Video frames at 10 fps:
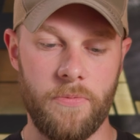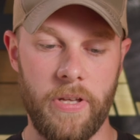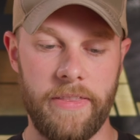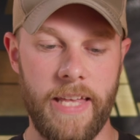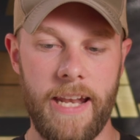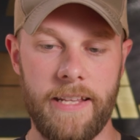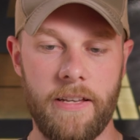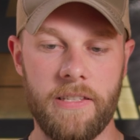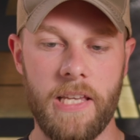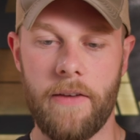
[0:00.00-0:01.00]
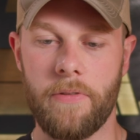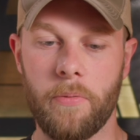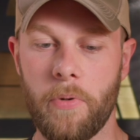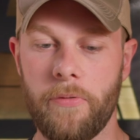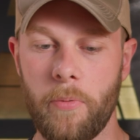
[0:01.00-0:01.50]
with that, it does have the
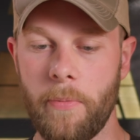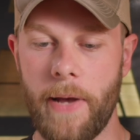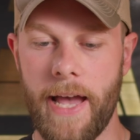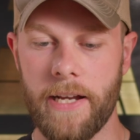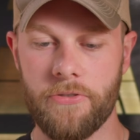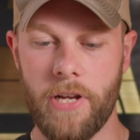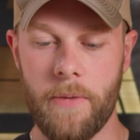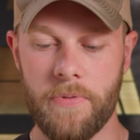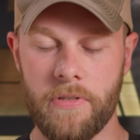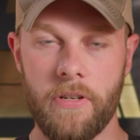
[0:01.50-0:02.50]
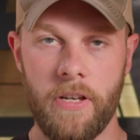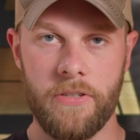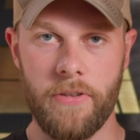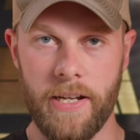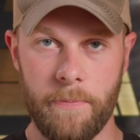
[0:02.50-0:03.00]
removable back straps,
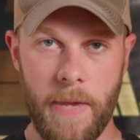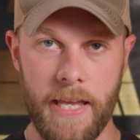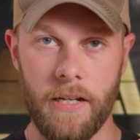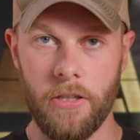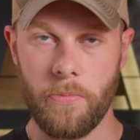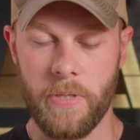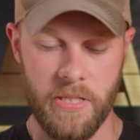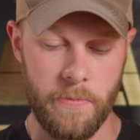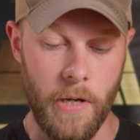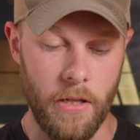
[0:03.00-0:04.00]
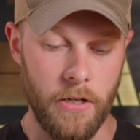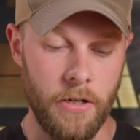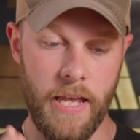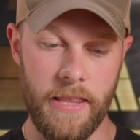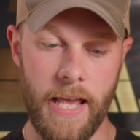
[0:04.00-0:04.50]
so I can make it a little bit
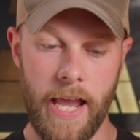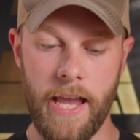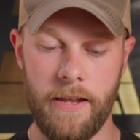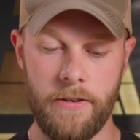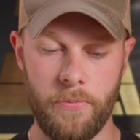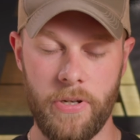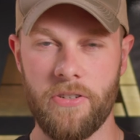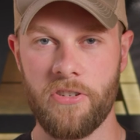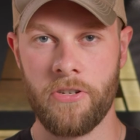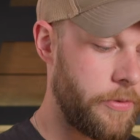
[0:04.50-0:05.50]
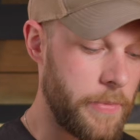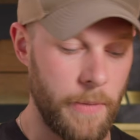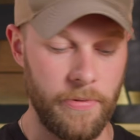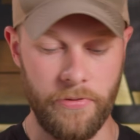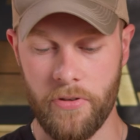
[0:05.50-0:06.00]
smaller in the hand, which for me, I
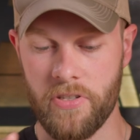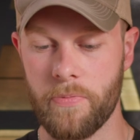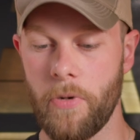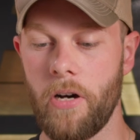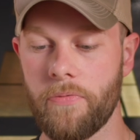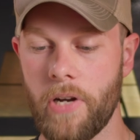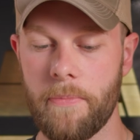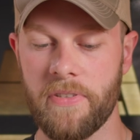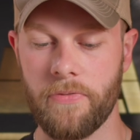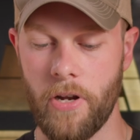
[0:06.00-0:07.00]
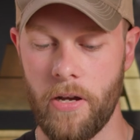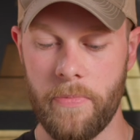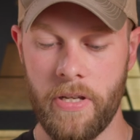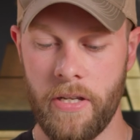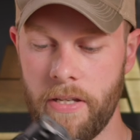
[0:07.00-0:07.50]
prefer the small frames
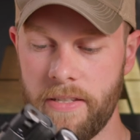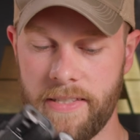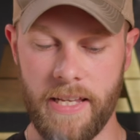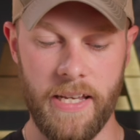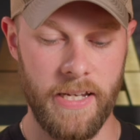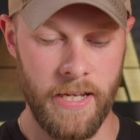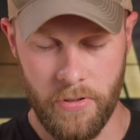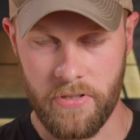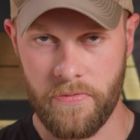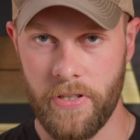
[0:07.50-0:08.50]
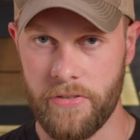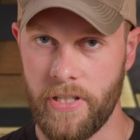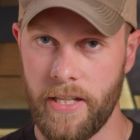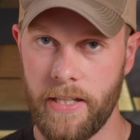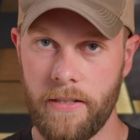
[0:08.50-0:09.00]
from SIG, which feels
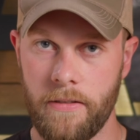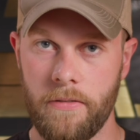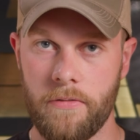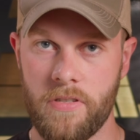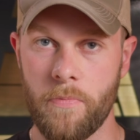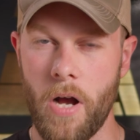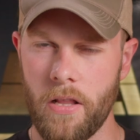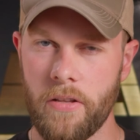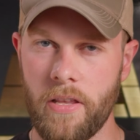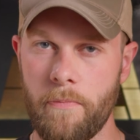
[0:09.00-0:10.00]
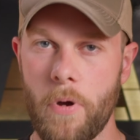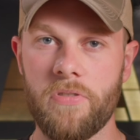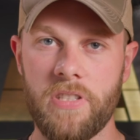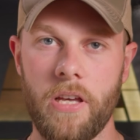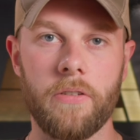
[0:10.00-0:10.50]
like smaller than
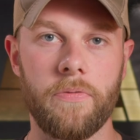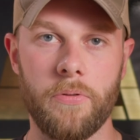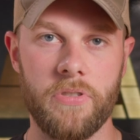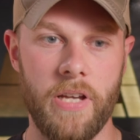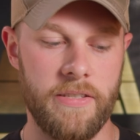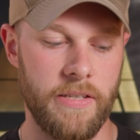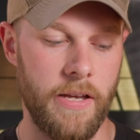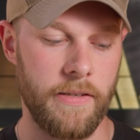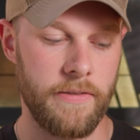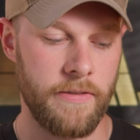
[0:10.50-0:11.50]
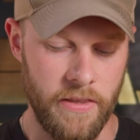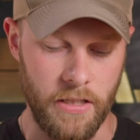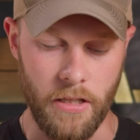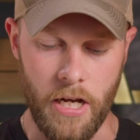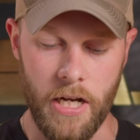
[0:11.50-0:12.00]
most of the other full-size guns. The
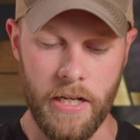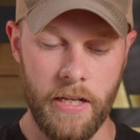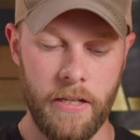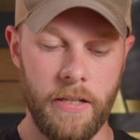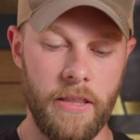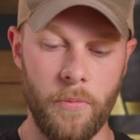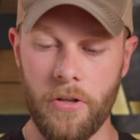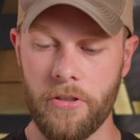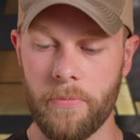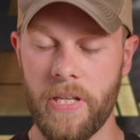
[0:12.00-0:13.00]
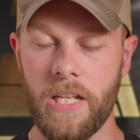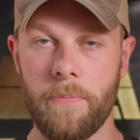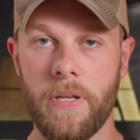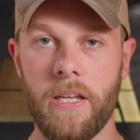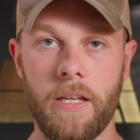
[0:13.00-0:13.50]
Glock and the Walther
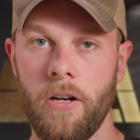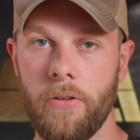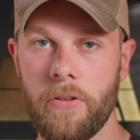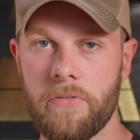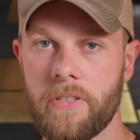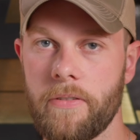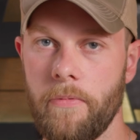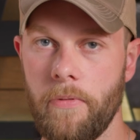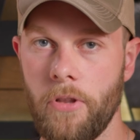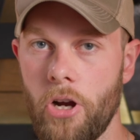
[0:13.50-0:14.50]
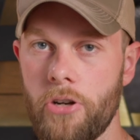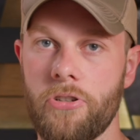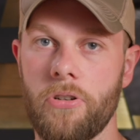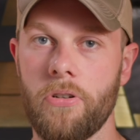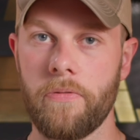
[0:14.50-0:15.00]
PDP, all those
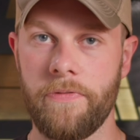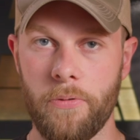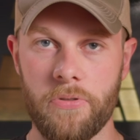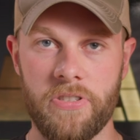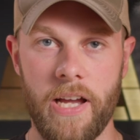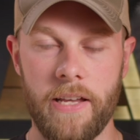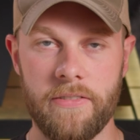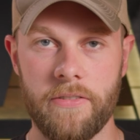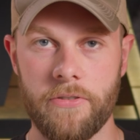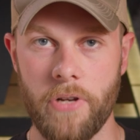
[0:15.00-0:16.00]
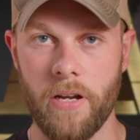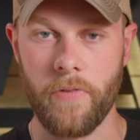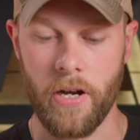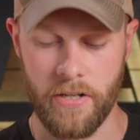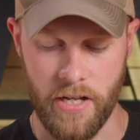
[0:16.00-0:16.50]
larger full-size
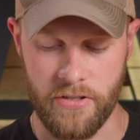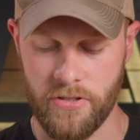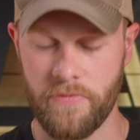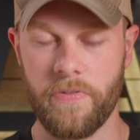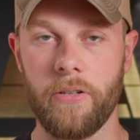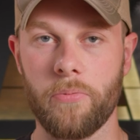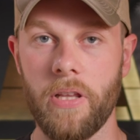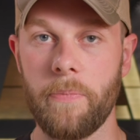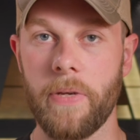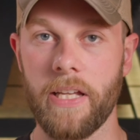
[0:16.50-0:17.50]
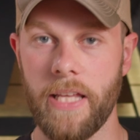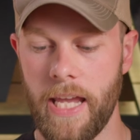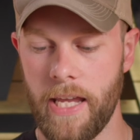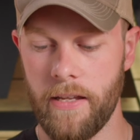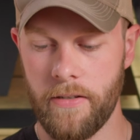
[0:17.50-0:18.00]
striker-fired guns just feel really big in the
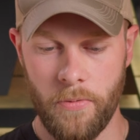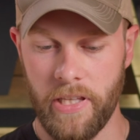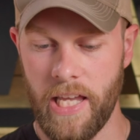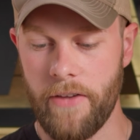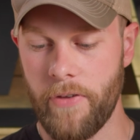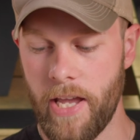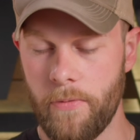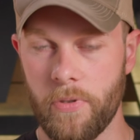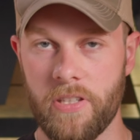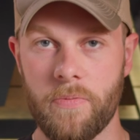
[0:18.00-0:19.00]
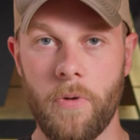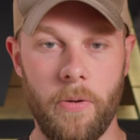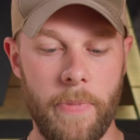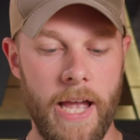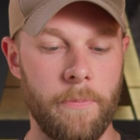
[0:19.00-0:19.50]
hand, where the FN with the small
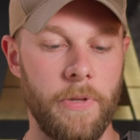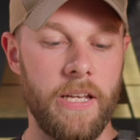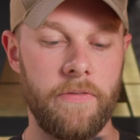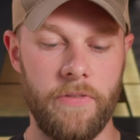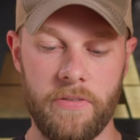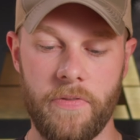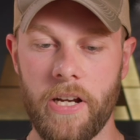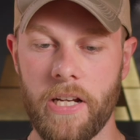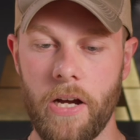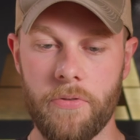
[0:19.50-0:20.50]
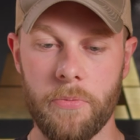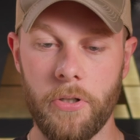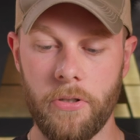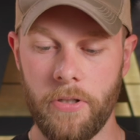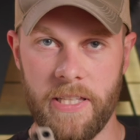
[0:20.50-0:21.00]
back plate feels very
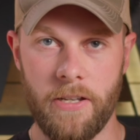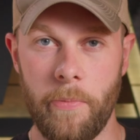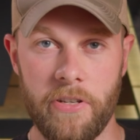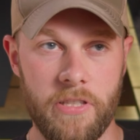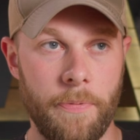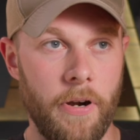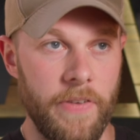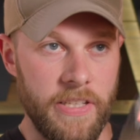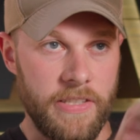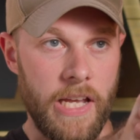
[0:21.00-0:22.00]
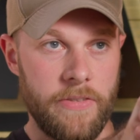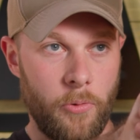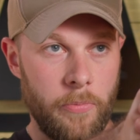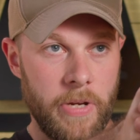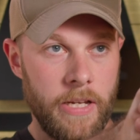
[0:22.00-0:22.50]
comfortable. It's almost the perfect size
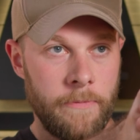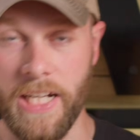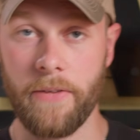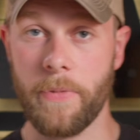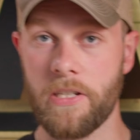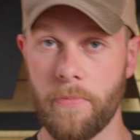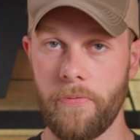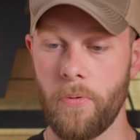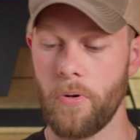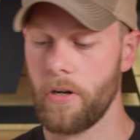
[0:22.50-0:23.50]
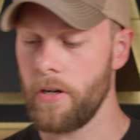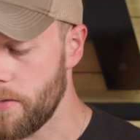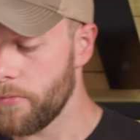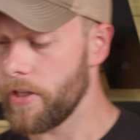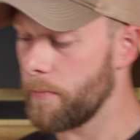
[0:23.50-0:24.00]
for me. Like I mentioned before,
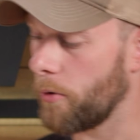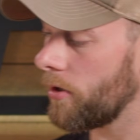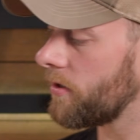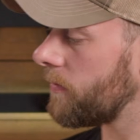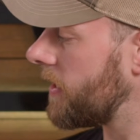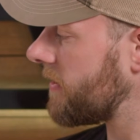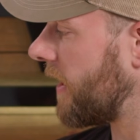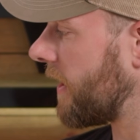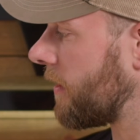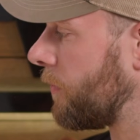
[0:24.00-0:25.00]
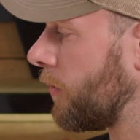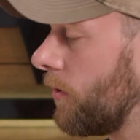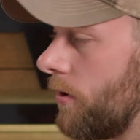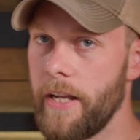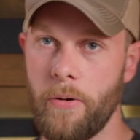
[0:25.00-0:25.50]
something really important to me is length of
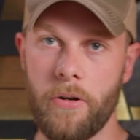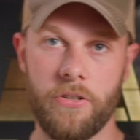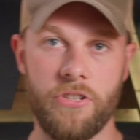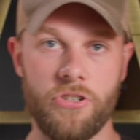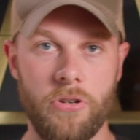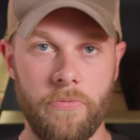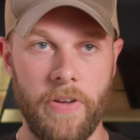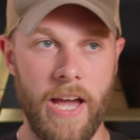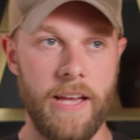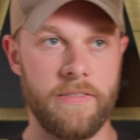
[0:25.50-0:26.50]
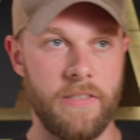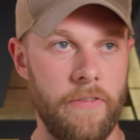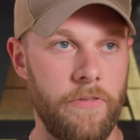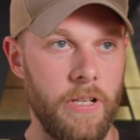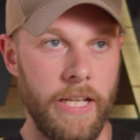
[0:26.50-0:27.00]
pull. In order to shoot fast, I
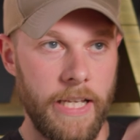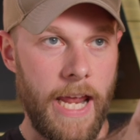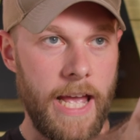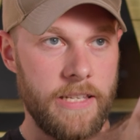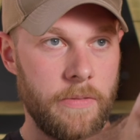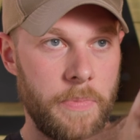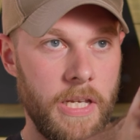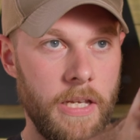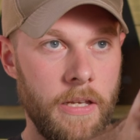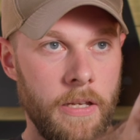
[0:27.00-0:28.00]
feel like it has to be